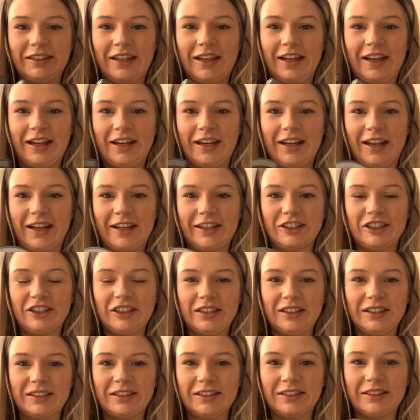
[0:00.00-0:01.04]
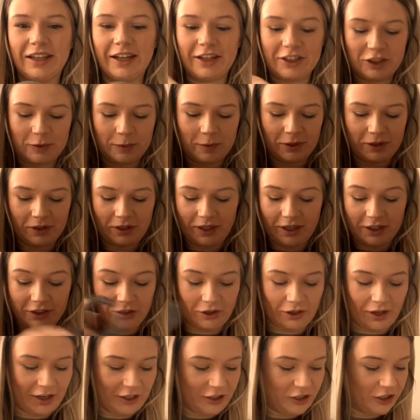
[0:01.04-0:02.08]
and actually this attachment, I don't
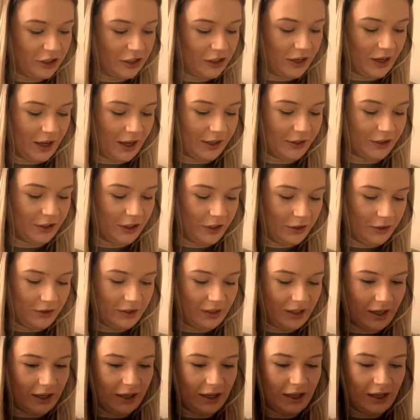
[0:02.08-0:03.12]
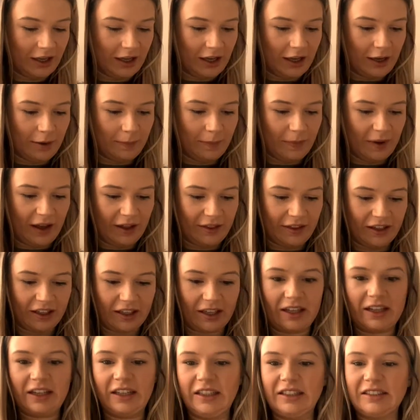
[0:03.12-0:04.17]
actually know how you use it, but I think
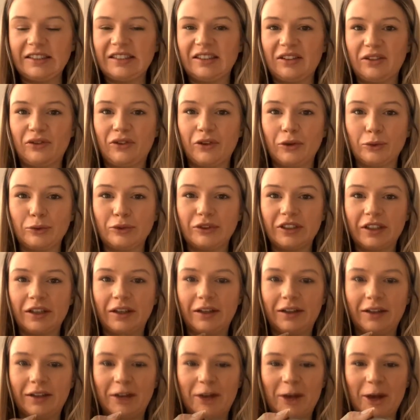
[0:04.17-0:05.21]
it cleans the filter.